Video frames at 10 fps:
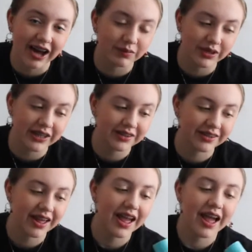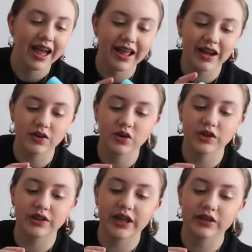tablets. And
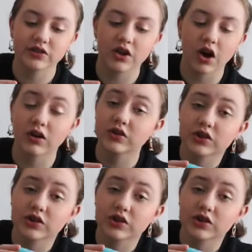they are